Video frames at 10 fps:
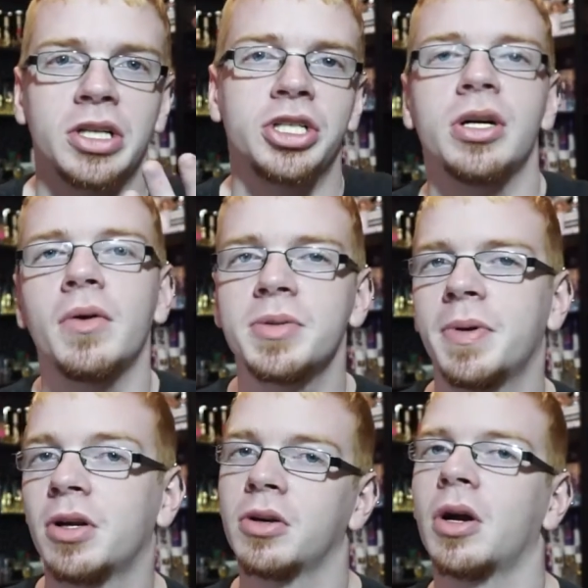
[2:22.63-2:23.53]
she's always
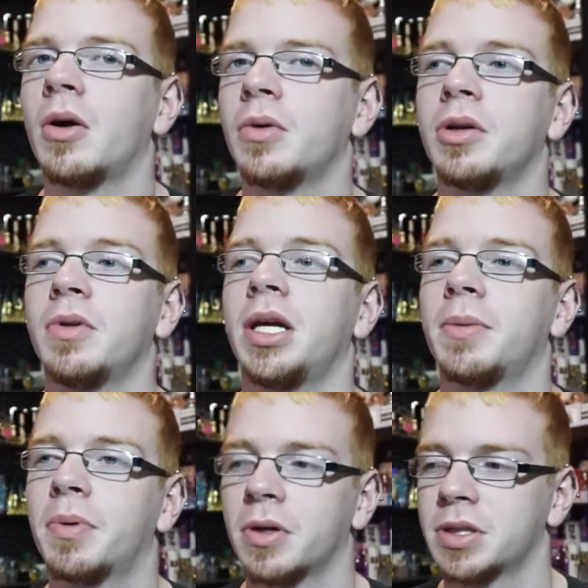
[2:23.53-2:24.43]
been her own
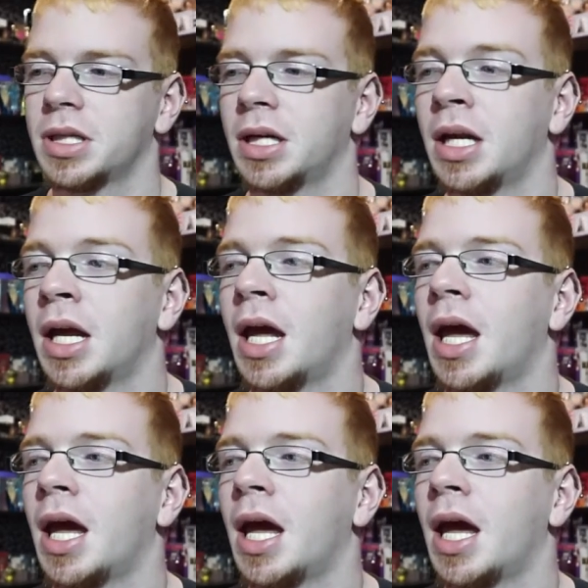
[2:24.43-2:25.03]
unique person